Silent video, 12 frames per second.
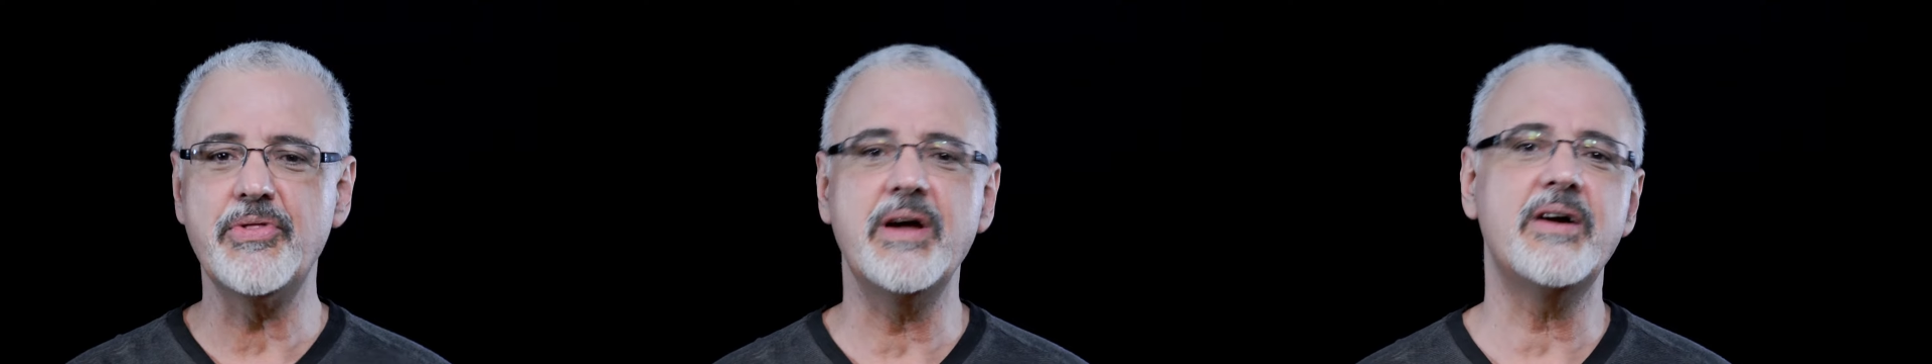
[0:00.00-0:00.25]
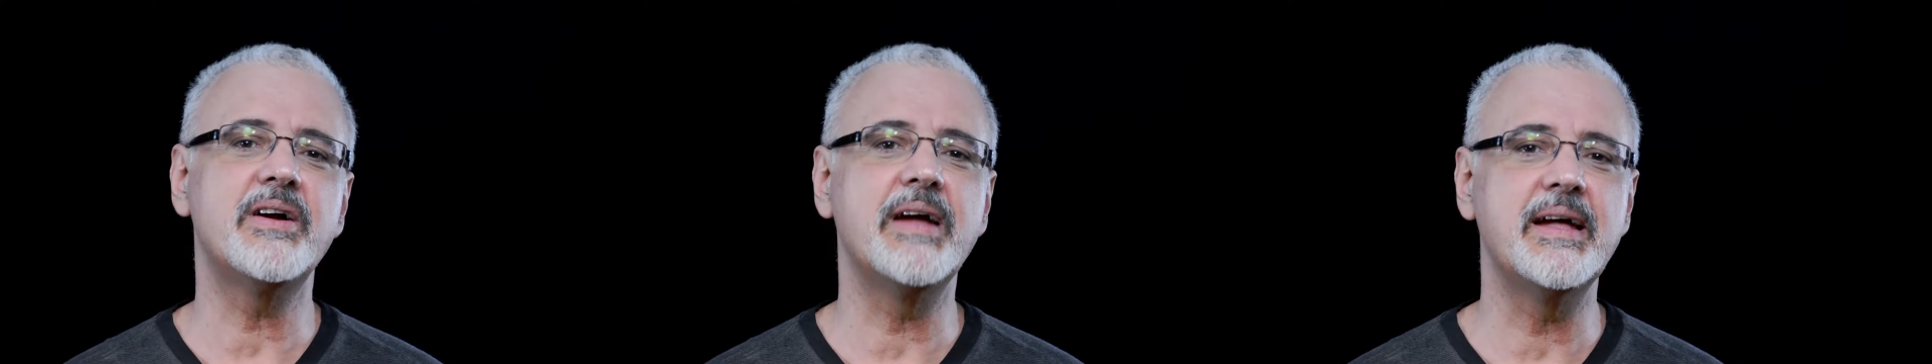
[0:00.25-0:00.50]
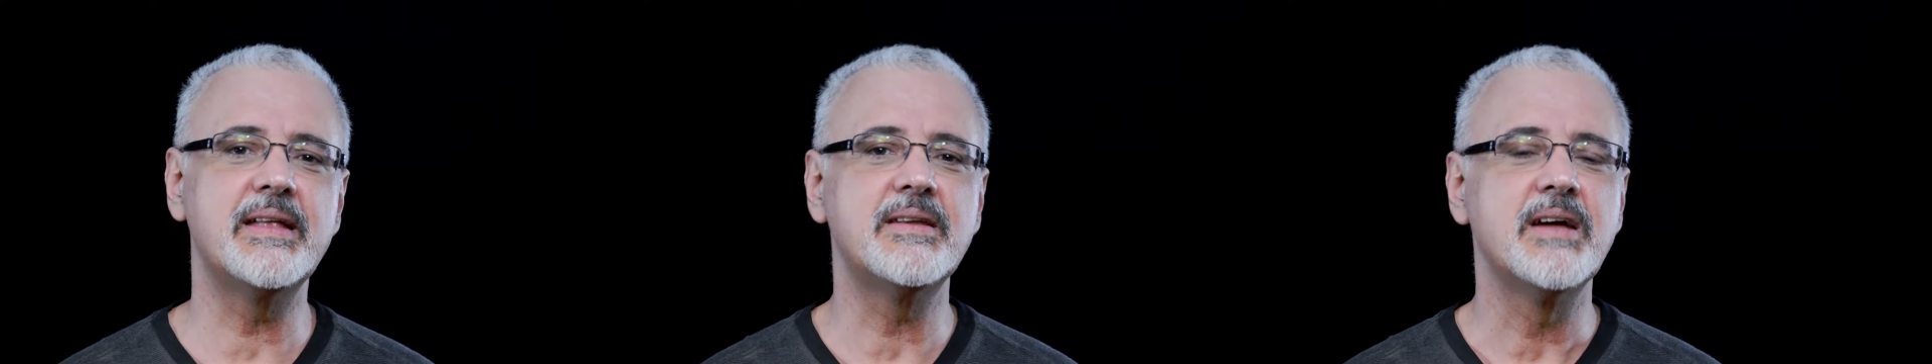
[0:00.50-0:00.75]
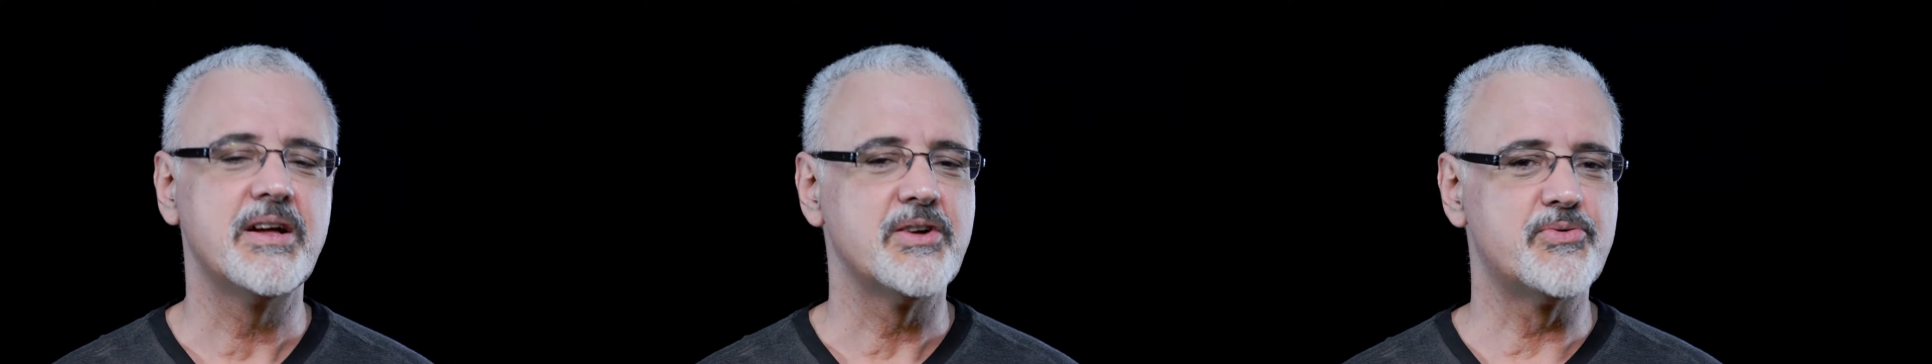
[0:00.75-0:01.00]
there and
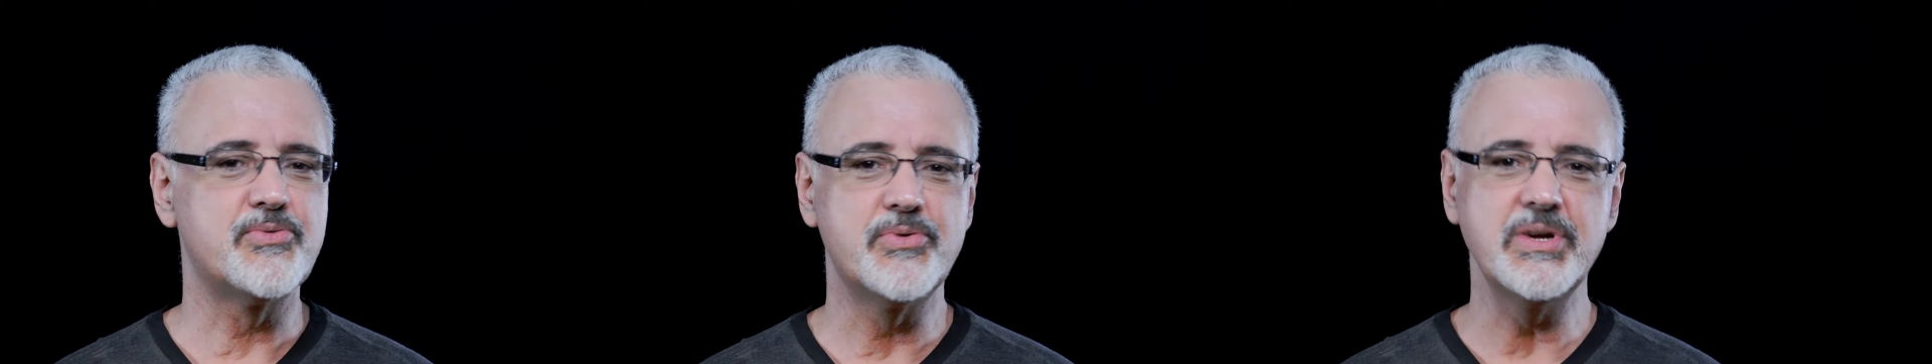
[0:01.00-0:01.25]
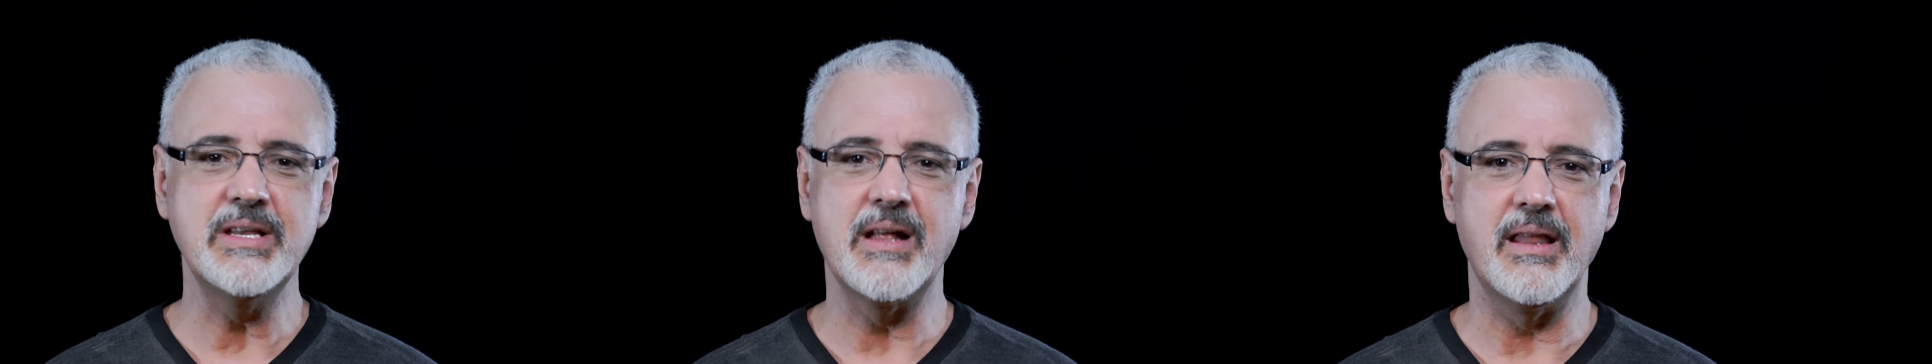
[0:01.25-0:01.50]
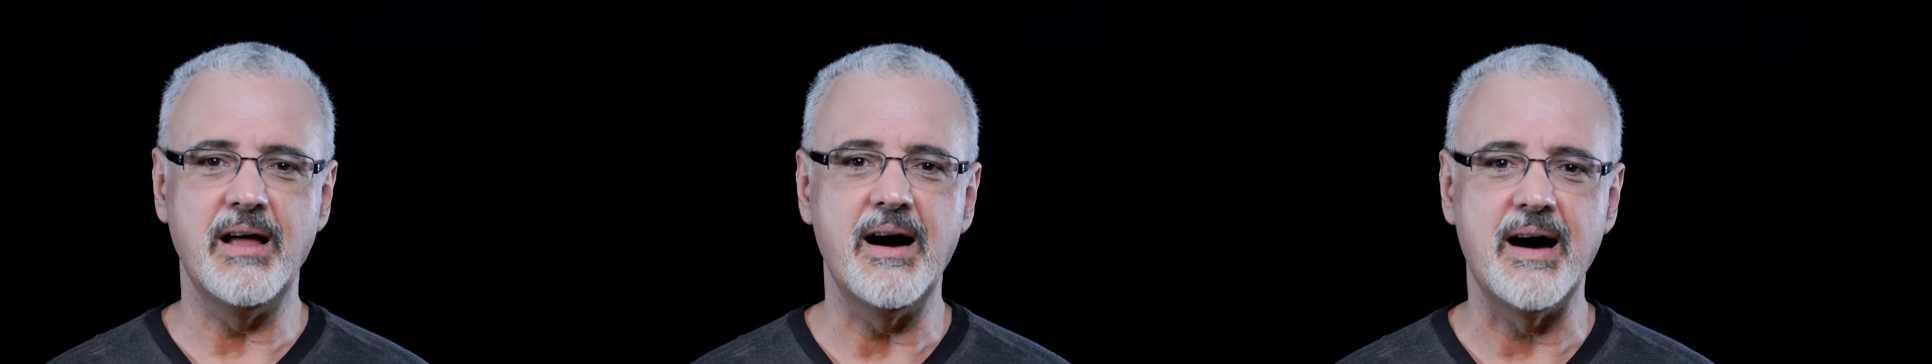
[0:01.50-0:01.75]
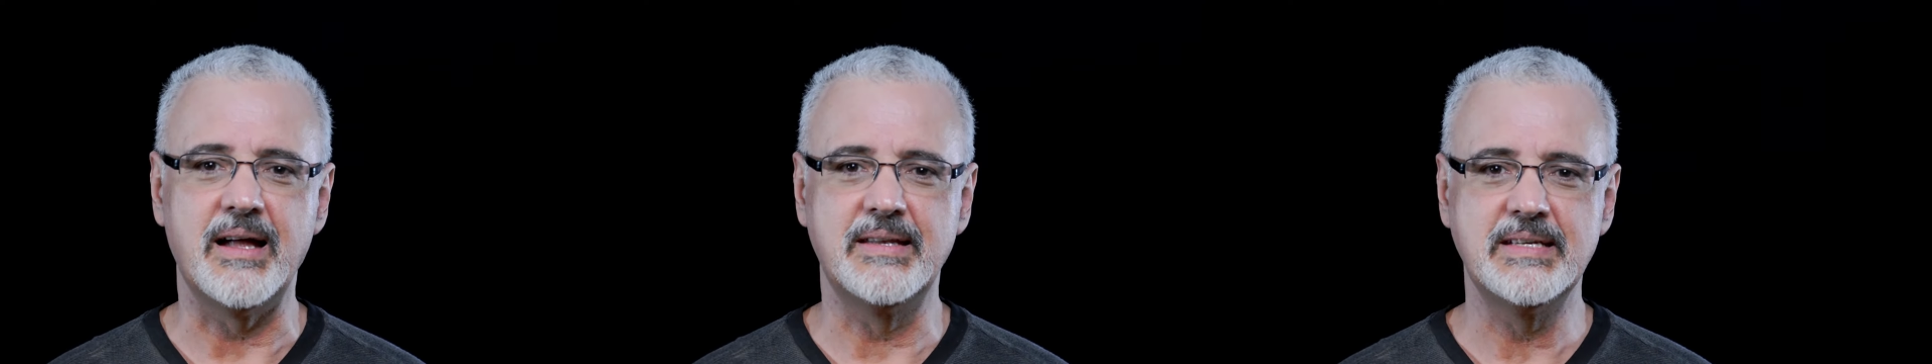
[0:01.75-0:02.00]
read a
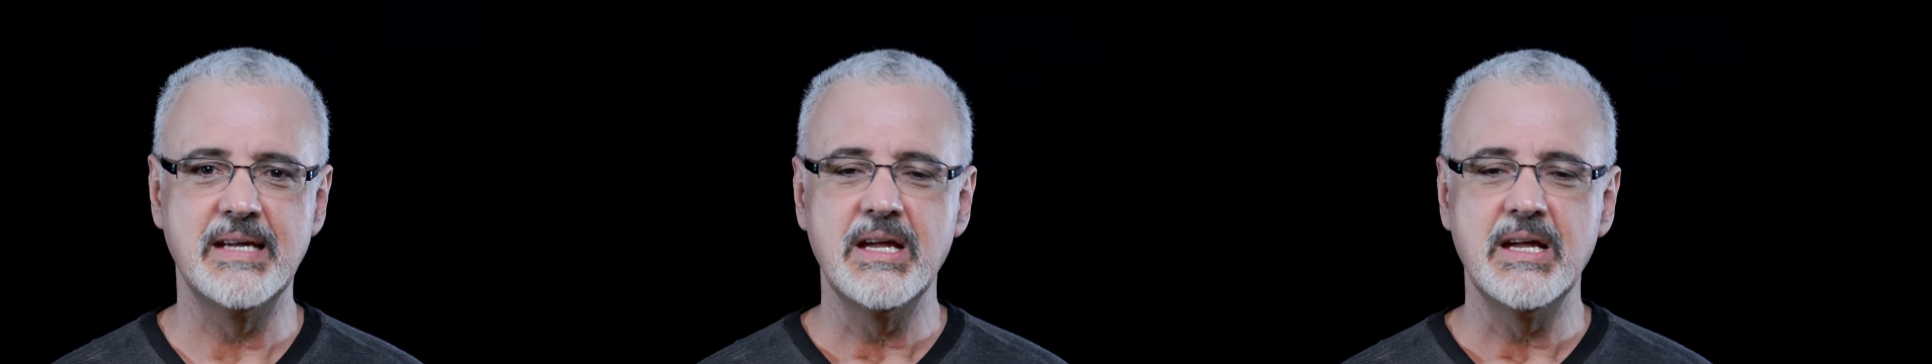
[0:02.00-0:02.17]
lot.